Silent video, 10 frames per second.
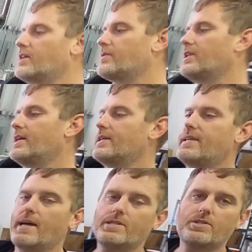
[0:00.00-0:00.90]
liquid line
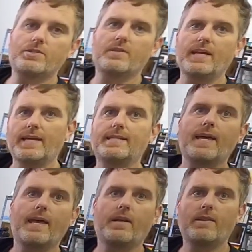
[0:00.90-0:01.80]
attaches to the
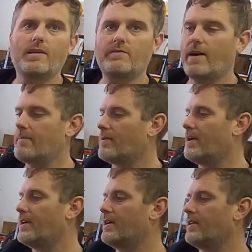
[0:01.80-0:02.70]
intake to the
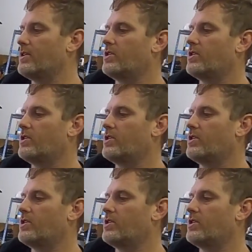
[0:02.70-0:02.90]
evaporator, and the